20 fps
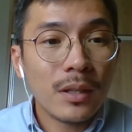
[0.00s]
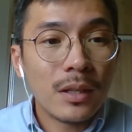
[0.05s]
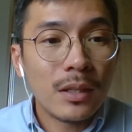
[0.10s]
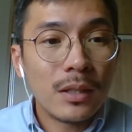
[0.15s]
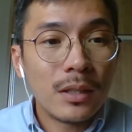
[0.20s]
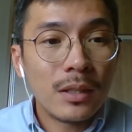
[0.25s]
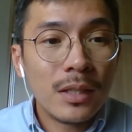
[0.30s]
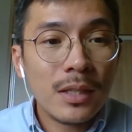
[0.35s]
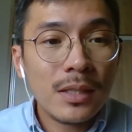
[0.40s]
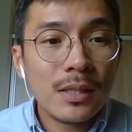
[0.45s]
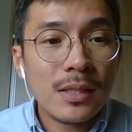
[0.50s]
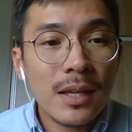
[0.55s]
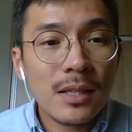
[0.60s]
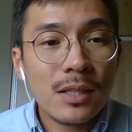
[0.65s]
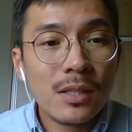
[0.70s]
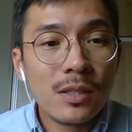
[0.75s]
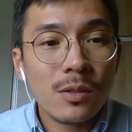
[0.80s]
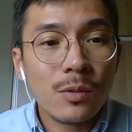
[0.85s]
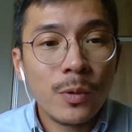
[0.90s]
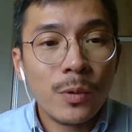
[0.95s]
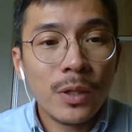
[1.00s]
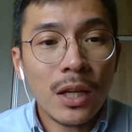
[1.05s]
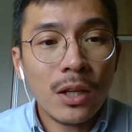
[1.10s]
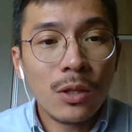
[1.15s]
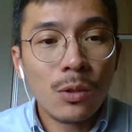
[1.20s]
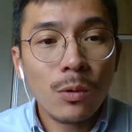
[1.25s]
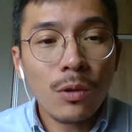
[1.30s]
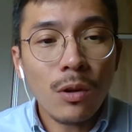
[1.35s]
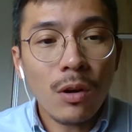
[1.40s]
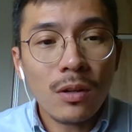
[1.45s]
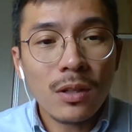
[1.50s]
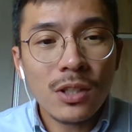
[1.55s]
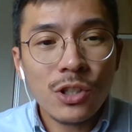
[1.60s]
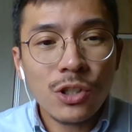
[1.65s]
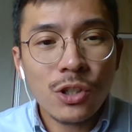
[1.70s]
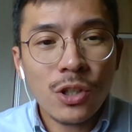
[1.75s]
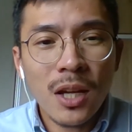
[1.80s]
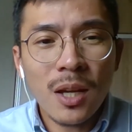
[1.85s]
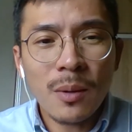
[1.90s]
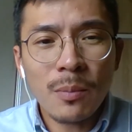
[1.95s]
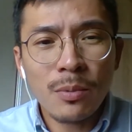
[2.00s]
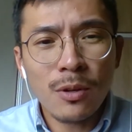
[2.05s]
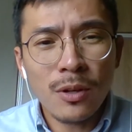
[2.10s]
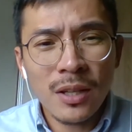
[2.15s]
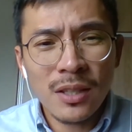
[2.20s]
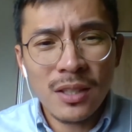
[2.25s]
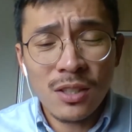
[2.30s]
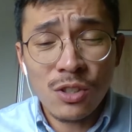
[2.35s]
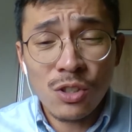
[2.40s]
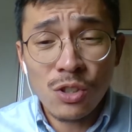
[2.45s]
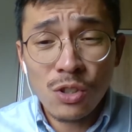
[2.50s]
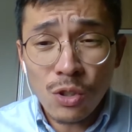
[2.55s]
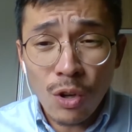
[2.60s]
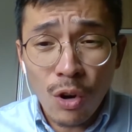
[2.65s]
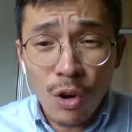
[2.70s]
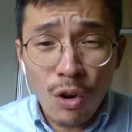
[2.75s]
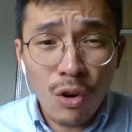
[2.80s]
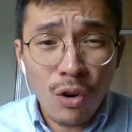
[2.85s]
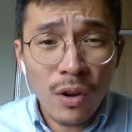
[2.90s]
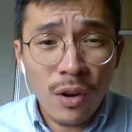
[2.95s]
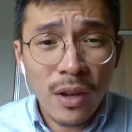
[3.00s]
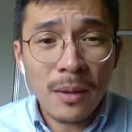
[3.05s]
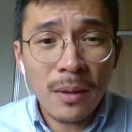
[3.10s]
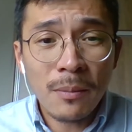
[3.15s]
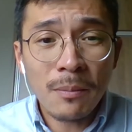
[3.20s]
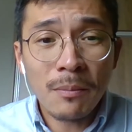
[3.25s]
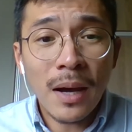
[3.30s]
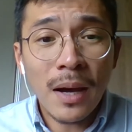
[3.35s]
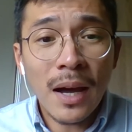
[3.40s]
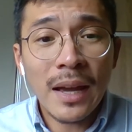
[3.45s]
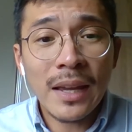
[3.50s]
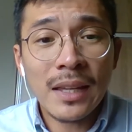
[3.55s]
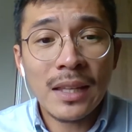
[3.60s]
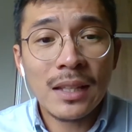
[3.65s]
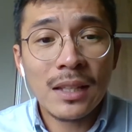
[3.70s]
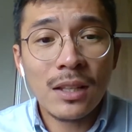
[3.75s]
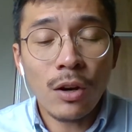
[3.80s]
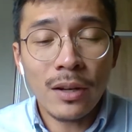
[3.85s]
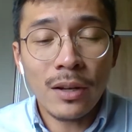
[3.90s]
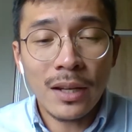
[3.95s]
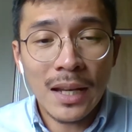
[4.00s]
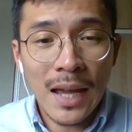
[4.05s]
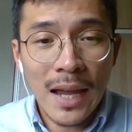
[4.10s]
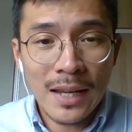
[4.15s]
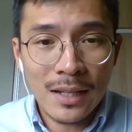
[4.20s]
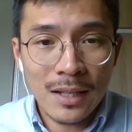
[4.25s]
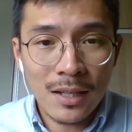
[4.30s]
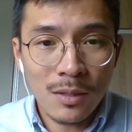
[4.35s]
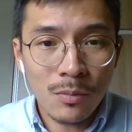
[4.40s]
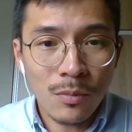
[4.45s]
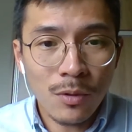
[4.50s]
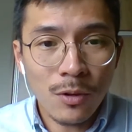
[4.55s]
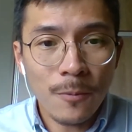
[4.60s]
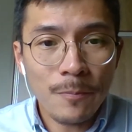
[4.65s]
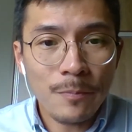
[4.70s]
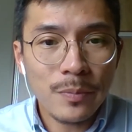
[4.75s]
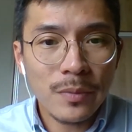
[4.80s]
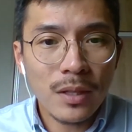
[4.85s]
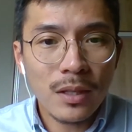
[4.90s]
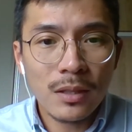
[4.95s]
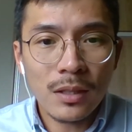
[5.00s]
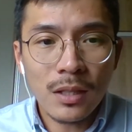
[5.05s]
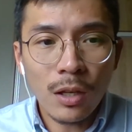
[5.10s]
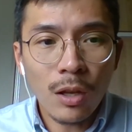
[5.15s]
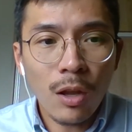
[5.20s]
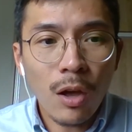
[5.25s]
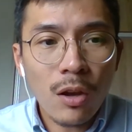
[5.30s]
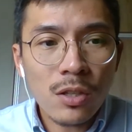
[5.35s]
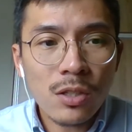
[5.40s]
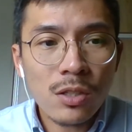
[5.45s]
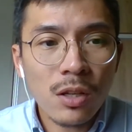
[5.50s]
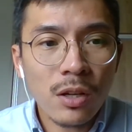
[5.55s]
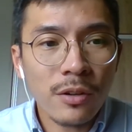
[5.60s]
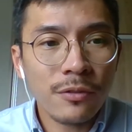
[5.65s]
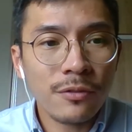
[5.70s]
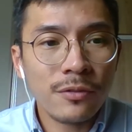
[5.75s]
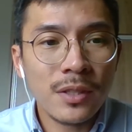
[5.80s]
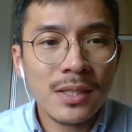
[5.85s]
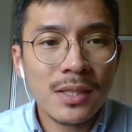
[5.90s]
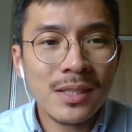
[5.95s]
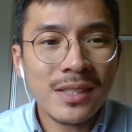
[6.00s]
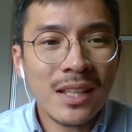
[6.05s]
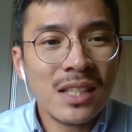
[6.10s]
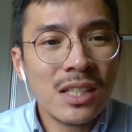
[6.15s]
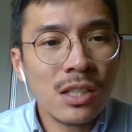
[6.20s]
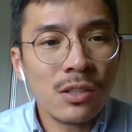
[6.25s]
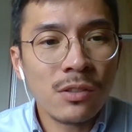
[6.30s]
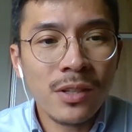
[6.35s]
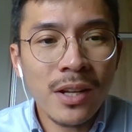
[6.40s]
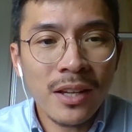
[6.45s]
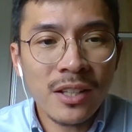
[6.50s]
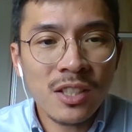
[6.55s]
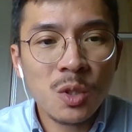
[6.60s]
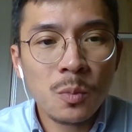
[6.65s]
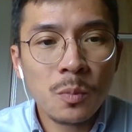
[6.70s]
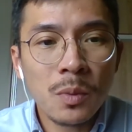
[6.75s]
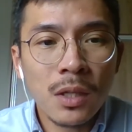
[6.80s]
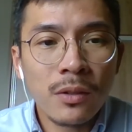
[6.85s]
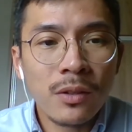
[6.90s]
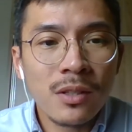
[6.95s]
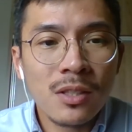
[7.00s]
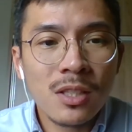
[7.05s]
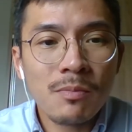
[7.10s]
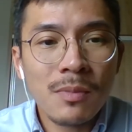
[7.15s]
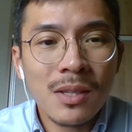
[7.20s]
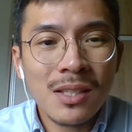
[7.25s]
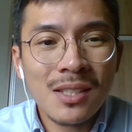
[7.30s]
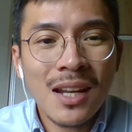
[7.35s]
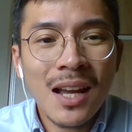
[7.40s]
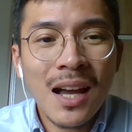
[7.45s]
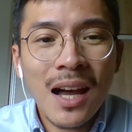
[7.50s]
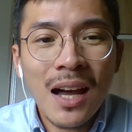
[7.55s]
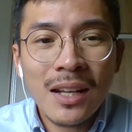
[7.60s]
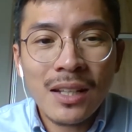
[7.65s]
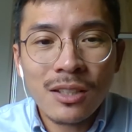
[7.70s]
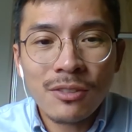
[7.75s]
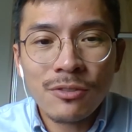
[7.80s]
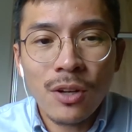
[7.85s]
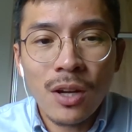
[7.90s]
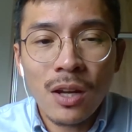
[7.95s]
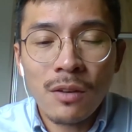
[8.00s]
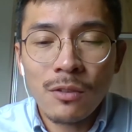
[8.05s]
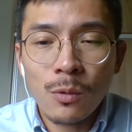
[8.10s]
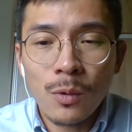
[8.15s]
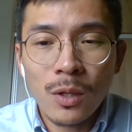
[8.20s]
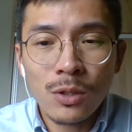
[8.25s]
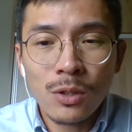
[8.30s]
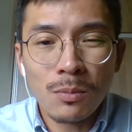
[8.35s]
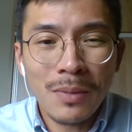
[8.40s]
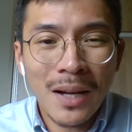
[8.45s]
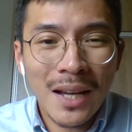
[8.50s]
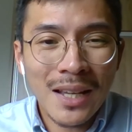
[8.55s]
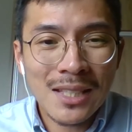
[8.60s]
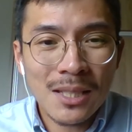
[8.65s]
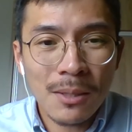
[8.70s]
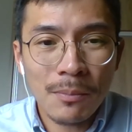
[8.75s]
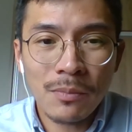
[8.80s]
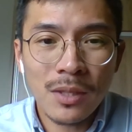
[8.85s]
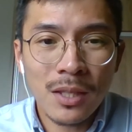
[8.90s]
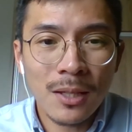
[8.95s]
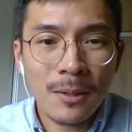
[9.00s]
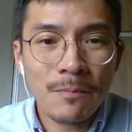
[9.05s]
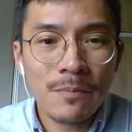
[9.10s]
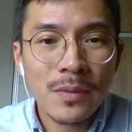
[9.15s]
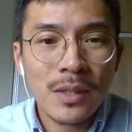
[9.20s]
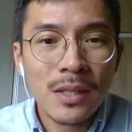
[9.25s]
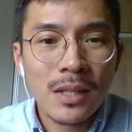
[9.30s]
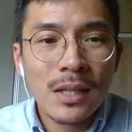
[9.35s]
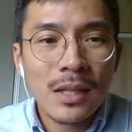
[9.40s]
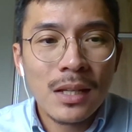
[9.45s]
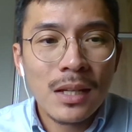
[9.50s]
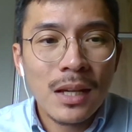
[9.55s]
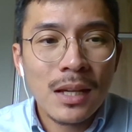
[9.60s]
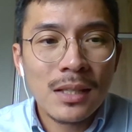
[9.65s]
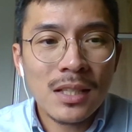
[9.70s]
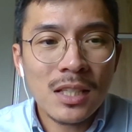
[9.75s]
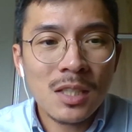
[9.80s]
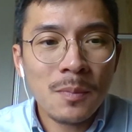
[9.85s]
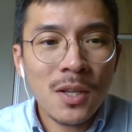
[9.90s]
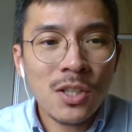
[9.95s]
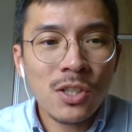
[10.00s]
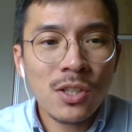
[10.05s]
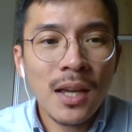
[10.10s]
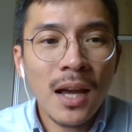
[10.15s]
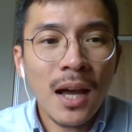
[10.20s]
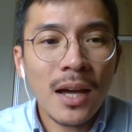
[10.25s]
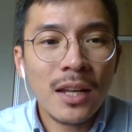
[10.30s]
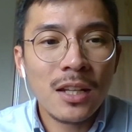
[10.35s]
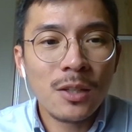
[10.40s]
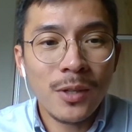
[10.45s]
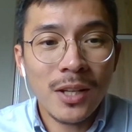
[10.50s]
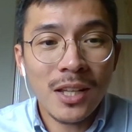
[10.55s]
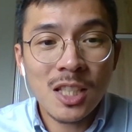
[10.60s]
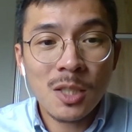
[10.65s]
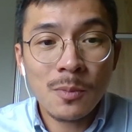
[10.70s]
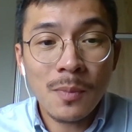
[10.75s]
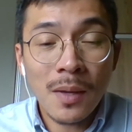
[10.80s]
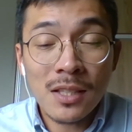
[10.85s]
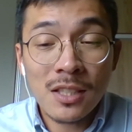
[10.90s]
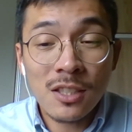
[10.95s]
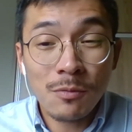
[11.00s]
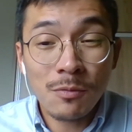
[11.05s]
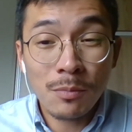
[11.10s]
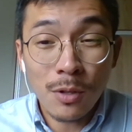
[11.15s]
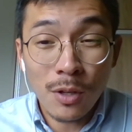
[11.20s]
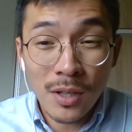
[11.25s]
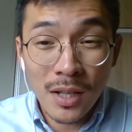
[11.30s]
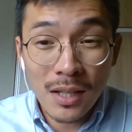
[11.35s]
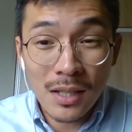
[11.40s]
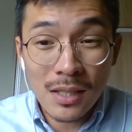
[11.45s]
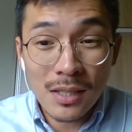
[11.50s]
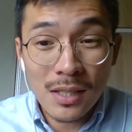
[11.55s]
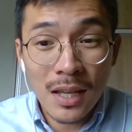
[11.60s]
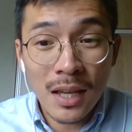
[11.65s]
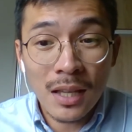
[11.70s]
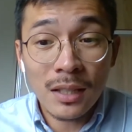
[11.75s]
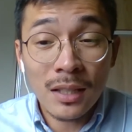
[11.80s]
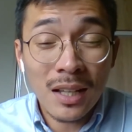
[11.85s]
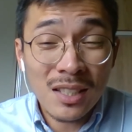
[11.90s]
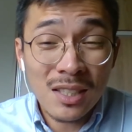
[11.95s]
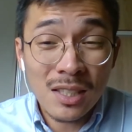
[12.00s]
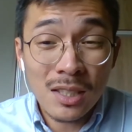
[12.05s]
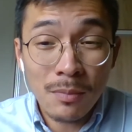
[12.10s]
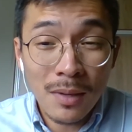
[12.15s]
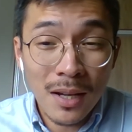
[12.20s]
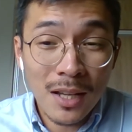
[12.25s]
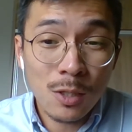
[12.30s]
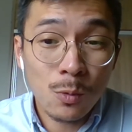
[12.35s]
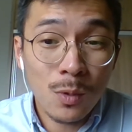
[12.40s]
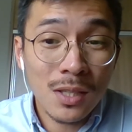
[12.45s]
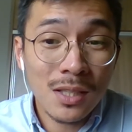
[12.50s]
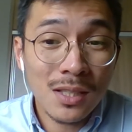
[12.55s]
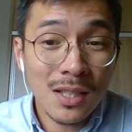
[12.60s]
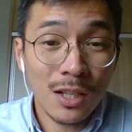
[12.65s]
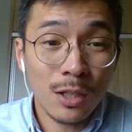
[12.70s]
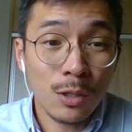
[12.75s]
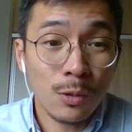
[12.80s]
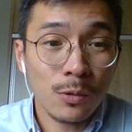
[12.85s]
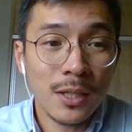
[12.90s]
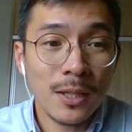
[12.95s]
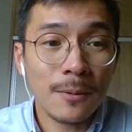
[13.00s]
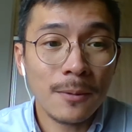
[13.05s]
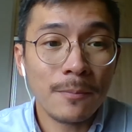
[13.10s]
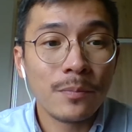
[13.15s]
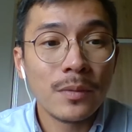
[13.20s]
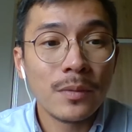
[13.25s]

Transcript: These days, we can no longer try a product in store and buy it online anymore. The loss of this sensory experience makes it harder for everyone to buy something. It's especially harder with expensive products and customized ones like clothing.